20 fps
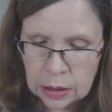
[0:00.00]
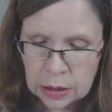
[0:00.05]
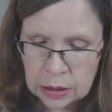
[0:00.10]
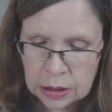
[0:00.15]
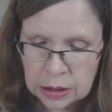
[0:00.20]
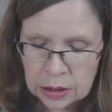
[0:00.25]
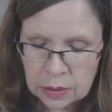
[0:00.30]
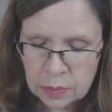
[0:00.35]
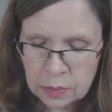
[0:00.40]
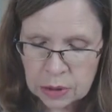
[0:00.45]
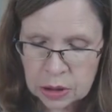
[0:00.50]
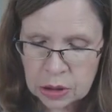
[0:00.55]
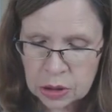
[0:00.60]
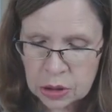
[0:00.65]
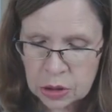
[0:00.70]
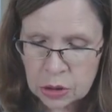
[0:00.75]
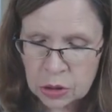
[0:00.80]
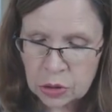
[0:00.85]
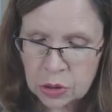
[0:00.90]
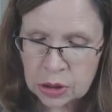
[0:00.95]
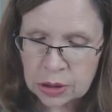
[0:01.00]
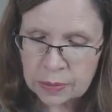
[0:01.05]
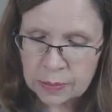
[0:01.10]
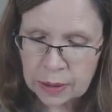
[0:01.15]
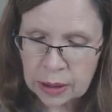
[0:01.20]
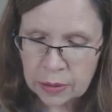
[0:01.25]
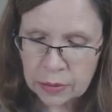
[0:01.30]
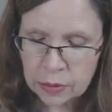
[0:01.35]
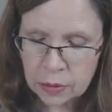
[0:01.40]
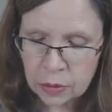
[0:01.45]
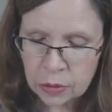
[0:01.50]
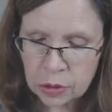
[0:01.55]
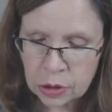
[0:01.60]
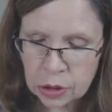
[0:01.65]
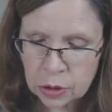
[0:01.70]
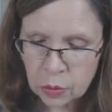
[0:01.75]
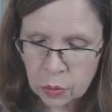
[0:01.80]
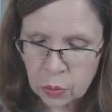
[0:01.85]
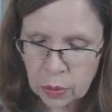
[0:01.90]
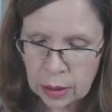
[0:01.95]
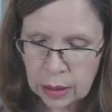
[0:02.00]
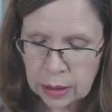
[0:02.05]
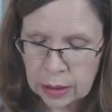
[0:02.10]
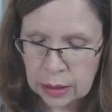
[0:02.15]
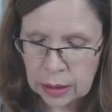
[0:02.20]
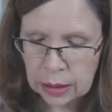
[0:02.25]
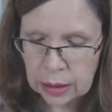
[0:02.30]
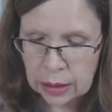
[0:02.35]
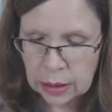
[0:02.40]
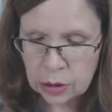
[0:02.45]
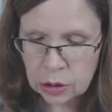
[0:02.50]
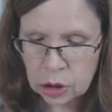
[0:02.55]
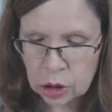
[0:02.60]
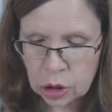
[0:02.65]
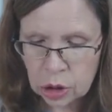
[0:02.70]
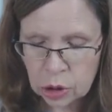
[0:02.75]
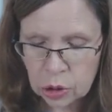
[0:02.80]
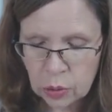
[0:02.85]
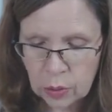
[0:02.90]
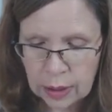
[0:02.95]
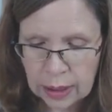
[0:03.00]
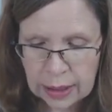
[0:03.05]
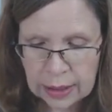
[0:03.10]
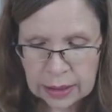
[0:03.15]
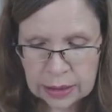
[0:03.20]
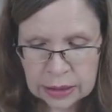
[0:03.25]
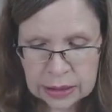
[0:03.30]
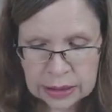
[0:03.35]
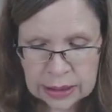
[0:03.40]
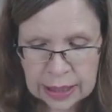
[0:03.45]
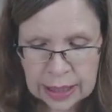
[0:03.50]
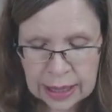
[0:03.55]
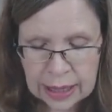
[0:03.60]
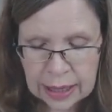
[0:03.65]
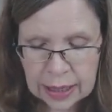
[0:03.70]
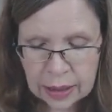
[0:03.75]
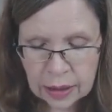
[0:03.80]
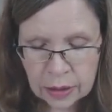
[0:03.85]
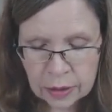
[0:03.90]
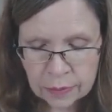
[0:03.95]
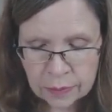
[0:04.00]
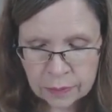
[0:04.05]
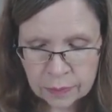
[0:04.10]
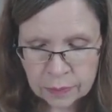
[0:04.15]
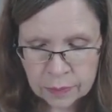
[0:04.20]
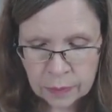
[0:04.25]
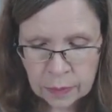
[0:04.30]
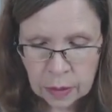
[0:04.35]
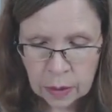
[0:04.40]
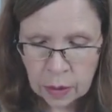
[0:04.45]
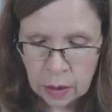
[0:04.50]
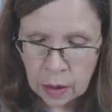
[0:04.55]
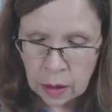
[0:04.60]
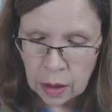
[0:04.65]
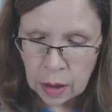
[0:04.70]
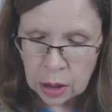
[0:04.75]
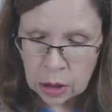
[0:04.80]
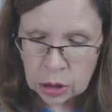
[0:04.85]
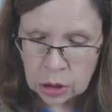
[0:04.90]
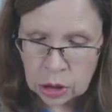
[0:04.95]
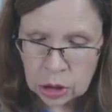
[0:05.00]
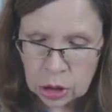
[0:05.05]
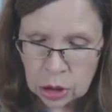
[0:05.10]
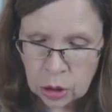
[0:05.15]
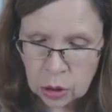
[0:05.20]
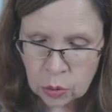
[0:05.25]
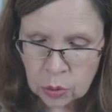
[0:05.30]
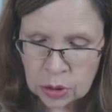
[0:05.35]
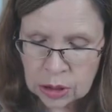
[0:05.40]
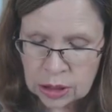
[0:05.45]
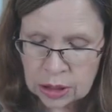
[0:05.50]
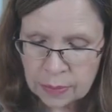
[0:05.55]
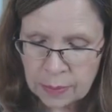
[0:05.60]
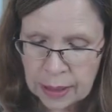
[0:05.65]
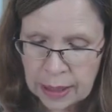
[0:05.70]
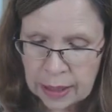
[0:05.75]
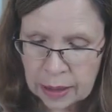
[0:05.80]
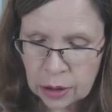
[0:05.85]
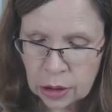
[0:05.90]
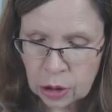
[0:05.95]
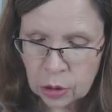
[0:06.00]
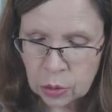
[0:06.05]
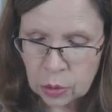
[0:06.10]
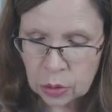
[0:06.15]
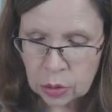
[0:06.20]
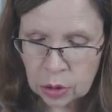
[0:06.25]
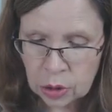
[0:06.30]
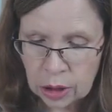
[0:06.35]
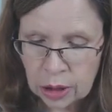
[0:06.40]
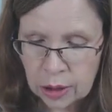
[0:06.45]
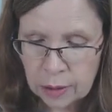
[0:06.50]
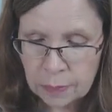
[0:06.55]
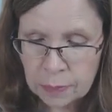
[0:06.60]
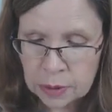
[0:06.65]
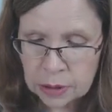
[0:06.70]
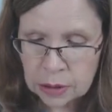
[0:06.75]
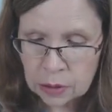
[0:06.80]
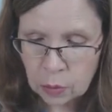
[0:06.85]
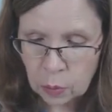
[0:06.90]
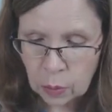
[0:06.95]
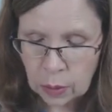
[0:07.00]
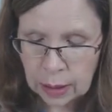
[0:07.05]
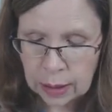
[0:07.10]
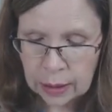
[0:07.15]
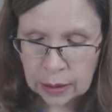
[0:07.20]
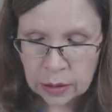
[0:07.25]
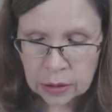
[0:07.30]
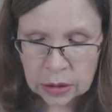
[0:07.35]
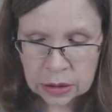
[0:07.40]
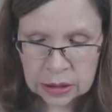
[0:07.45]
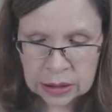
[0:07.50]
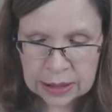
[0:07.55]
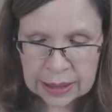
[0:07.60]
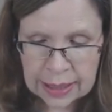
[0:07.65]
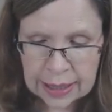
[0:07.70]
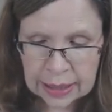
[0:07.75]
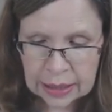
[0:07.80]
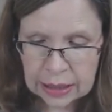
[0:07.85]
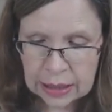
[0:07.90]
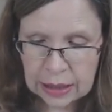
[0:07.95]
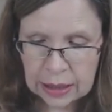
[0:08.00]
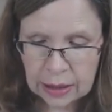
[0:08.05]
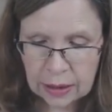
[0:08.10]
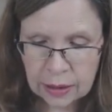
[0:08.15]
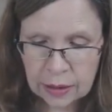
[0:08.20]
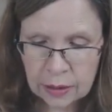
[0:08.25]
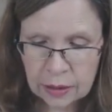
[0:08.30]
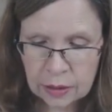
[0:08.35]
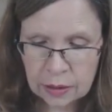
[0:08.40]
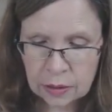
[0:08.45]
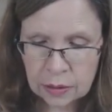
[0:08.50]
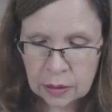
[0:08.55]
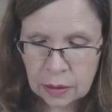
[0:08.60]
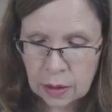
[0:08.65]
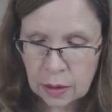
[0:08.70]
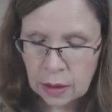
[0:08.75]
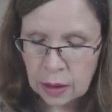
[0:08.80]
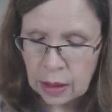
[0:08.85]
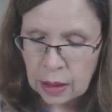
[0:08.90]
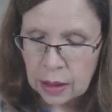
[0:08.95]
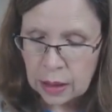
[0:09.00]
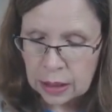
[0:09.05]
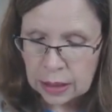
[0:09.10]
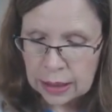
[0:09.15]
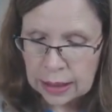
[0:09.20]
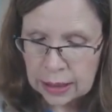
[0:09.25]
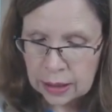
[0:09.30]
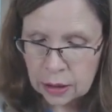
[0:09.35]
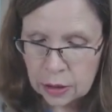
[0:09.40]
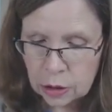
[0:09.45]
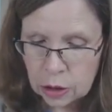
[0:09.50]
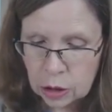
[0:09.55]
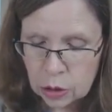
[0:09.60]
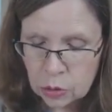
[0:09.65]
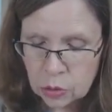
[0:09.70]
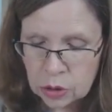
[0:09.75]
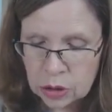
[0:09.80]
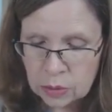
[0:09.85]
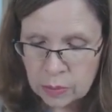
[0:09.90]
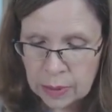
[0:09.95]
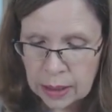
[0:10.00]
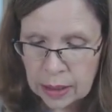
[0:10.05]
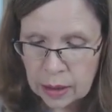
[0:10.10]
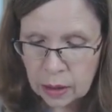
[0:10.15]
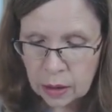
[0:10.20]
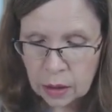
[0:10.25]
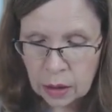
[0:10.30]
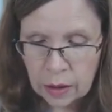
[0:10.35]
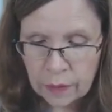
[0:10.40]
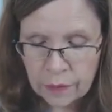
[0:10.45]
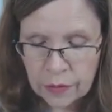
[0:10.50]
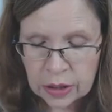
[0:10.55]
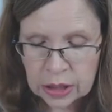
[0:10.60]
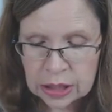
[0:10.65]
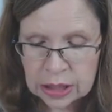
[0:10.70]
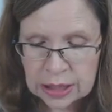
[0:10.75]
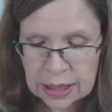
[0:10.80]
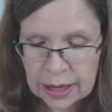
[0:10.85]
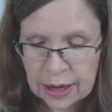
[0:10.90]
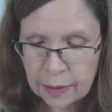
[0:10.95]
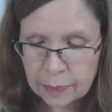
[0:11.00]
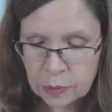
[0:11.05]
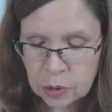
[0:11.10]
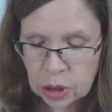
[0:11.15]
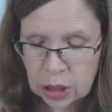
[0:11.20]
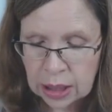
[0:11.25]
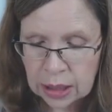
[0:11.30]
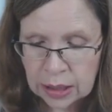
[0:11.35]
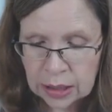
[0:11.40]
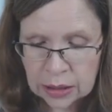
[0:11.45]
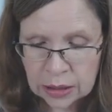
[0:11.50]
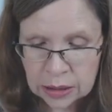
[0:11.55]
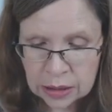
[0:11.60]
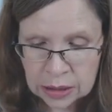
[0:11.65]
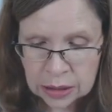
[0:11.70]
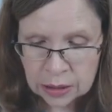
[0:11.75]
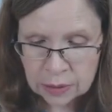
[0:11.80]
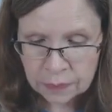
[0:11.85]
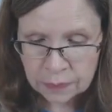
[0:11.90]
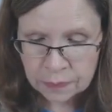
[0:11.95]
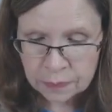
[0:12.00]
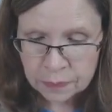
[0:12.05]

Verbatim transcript: Did Mr. Smothers run into a snag? Don't smack your lips while snacking. Can you smell the snapdragons?